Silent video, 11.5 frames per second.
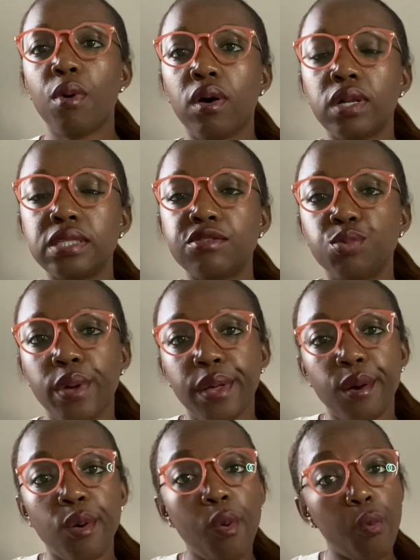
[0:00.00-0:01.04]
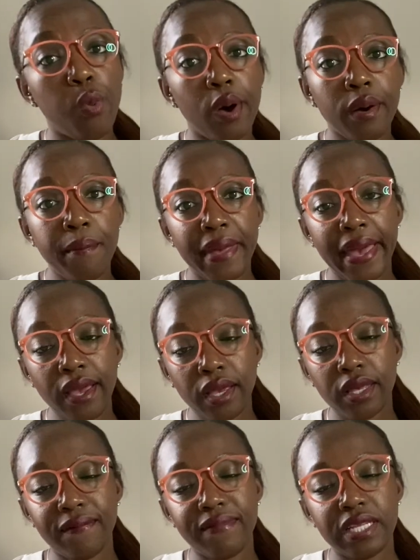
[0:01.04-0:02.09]
all is well. Welcome back.
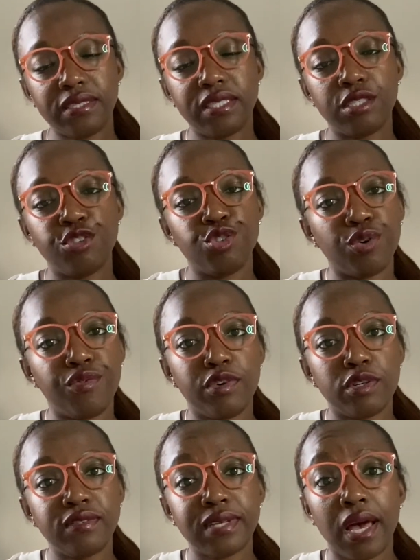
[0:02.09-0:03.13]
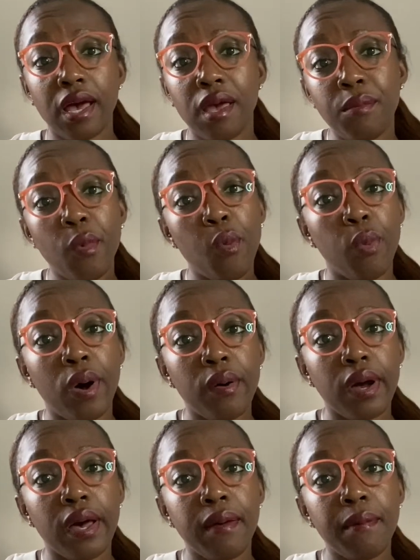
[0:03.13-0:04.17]
If this is your first time,
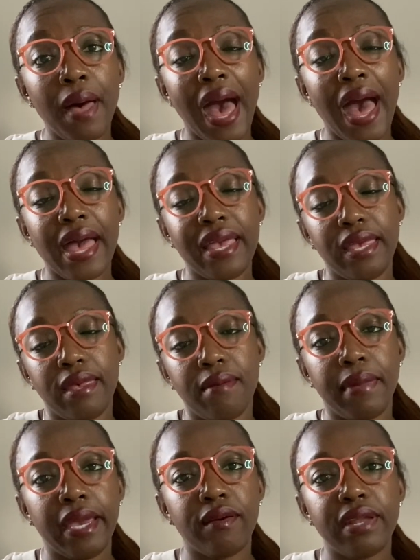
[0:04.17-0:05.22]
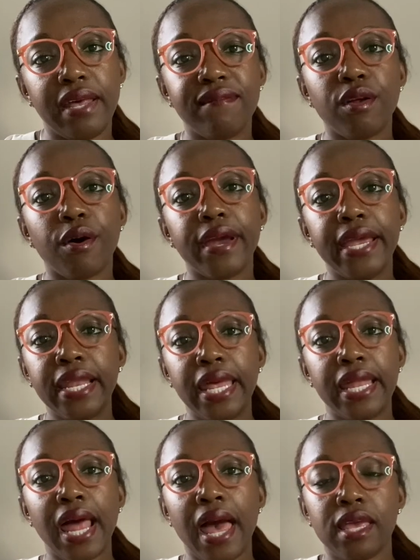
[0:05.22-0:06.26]
welcome. I am Erin F. Darton
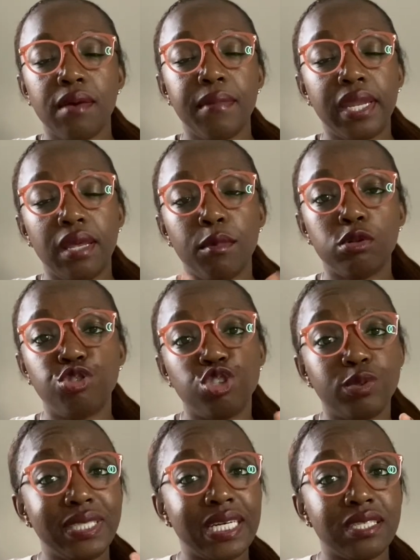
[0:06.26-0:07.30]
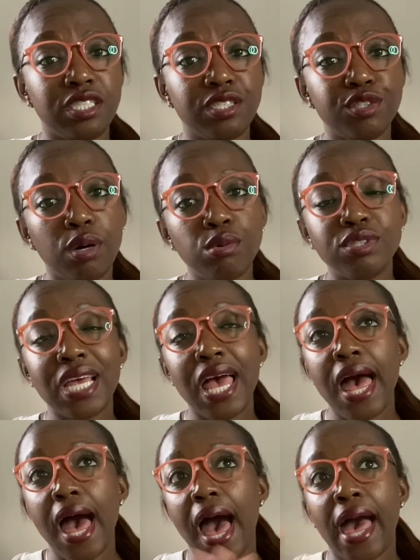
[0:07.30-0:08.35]
and I am an emotional intelligence coach.
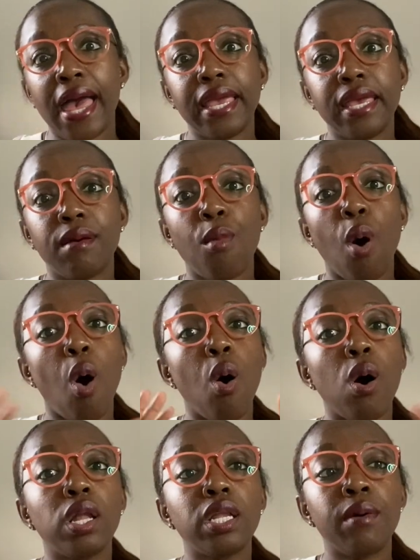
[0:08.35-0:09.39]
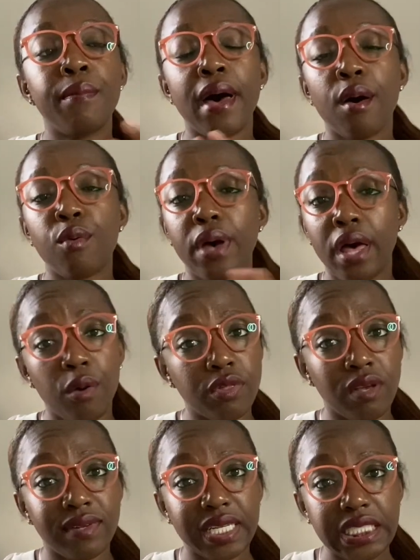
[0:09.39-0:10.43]
I am all about
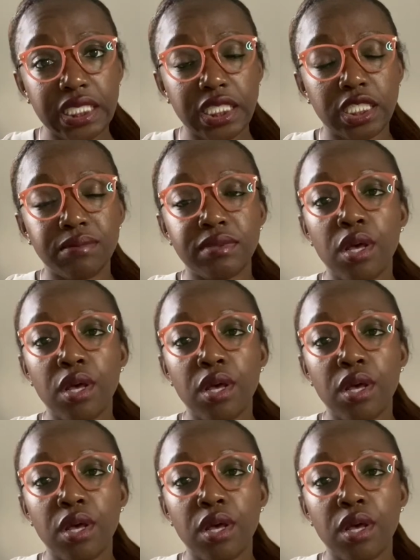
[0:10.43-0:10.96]
healthy relationships,